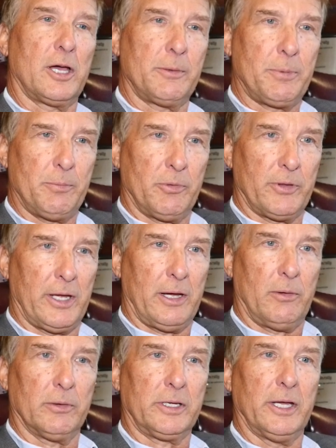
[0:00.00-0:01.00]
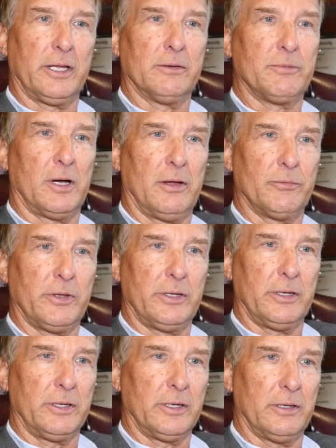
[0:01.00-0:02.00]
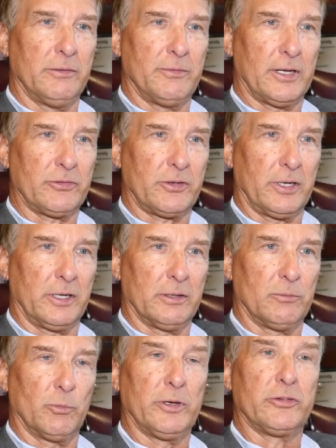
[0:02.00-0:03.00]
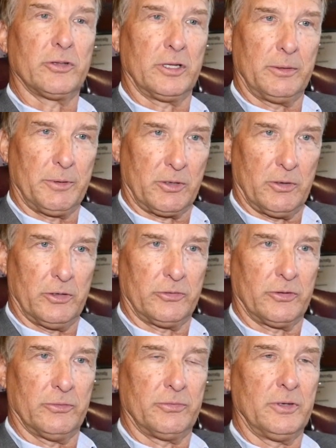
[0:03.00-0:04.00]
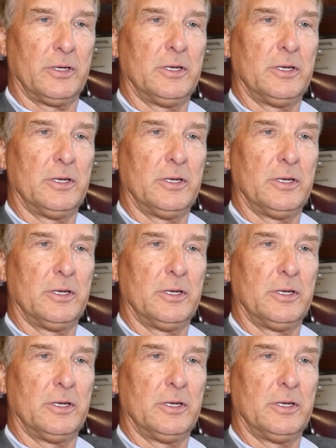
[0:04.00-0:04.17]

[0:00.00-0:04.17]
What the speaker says: of people now getting involved in investing recently because of